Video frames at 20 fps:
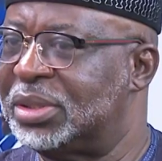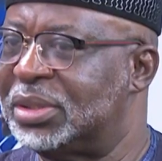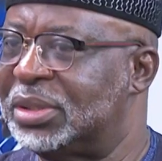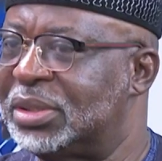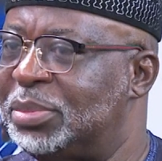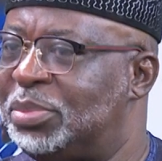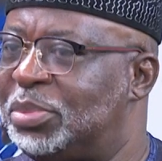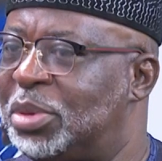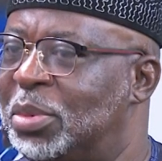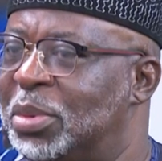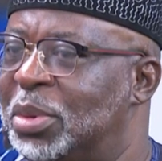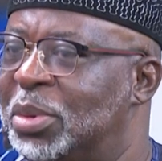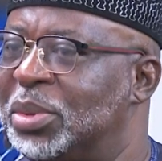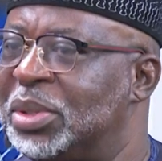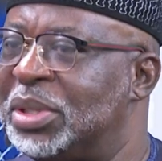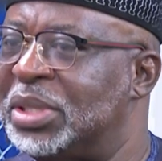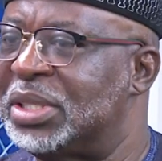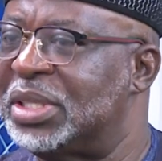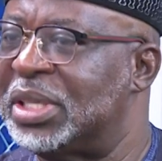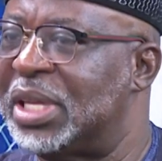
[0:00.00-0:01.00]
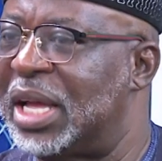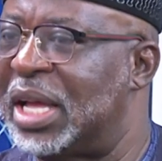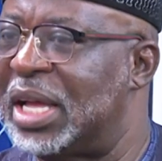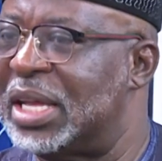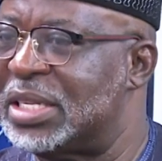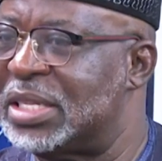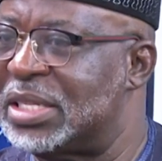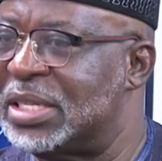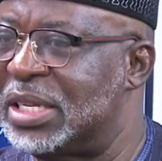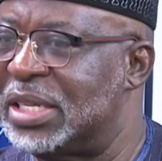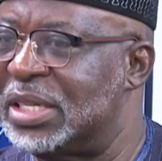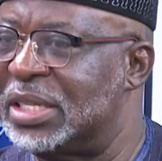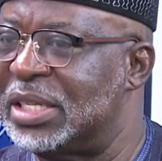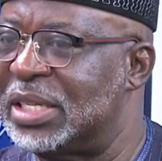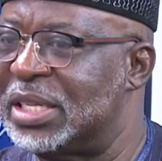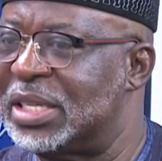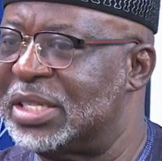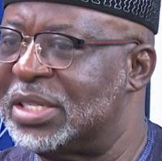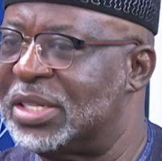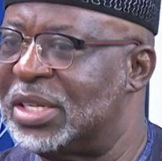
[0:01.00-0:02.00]
the problem with Arsenal
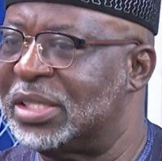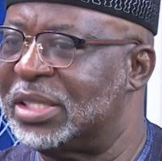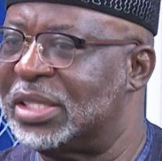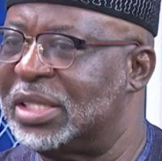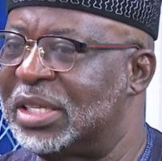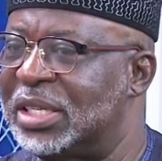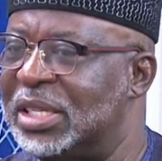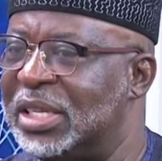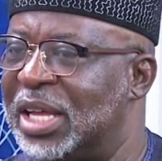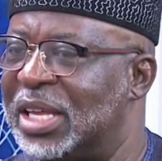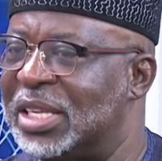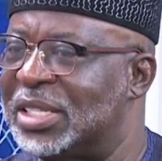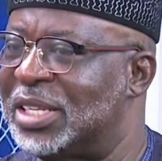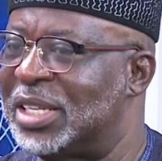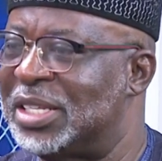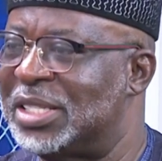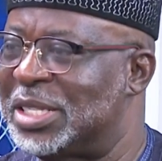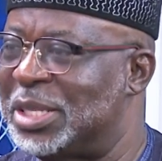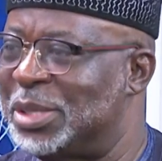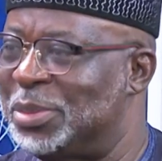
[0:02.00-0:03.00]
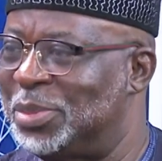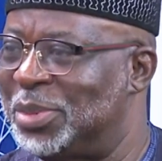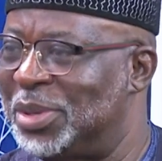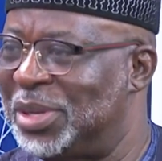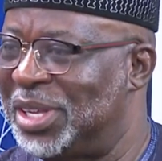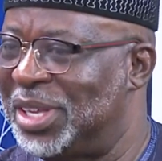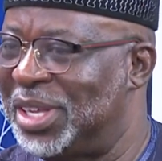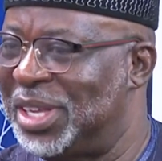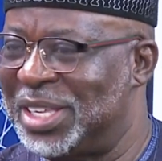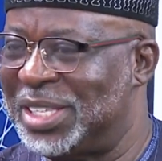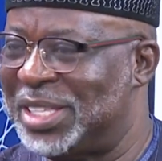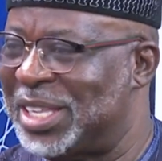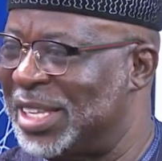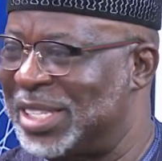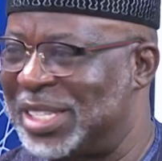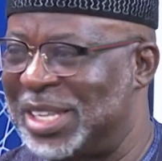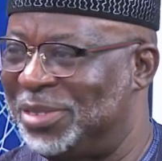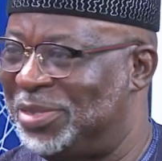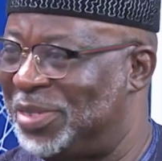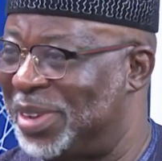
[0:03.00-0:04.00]
is not the Arsenal team. It's the
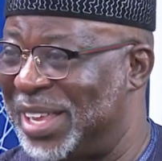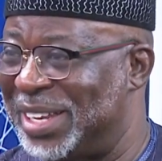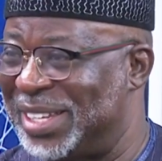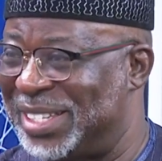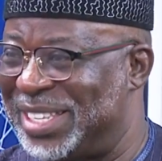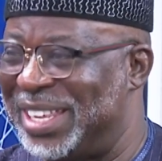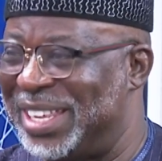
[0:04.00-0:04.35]
Arsenal fans.